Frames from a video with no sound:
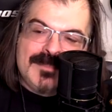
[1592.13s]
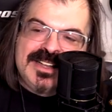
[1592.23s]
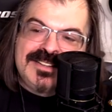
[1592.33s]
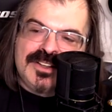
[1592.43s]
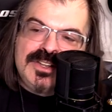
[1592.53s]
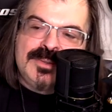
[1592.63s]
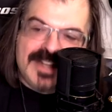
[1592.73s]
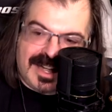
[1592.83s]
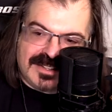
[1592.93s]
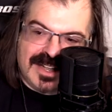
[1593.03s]
I'm going to tell you
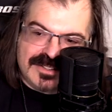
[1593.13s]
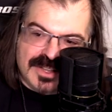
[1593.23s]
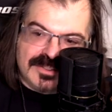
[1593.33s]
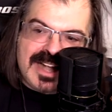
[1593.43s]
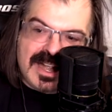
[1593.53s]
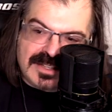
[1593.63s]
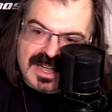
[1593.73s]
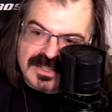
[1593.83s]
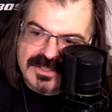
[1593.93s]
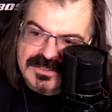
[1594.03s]
a knock knock joke. Knock
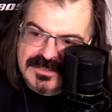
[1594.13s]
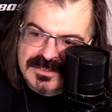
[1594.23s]
knock.